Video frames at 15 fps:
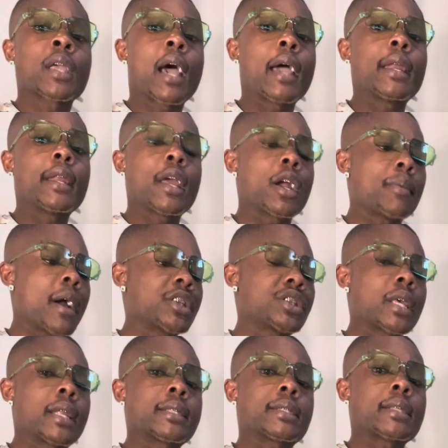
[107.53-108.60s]
I need everybody to
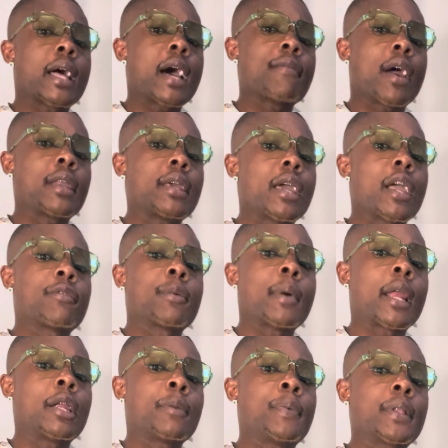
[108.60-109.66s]
shut it stop. I need
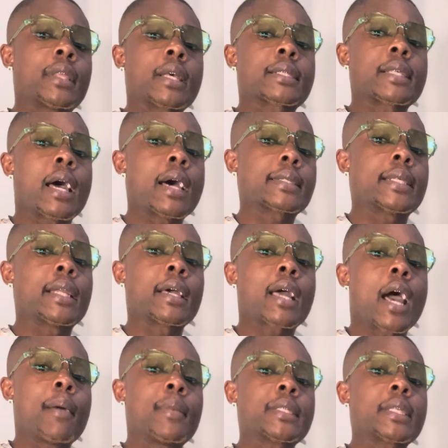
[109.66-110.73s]
everybody to put their signs in the
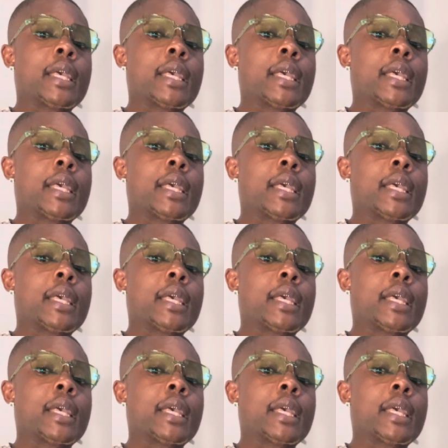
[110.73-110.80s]
comments,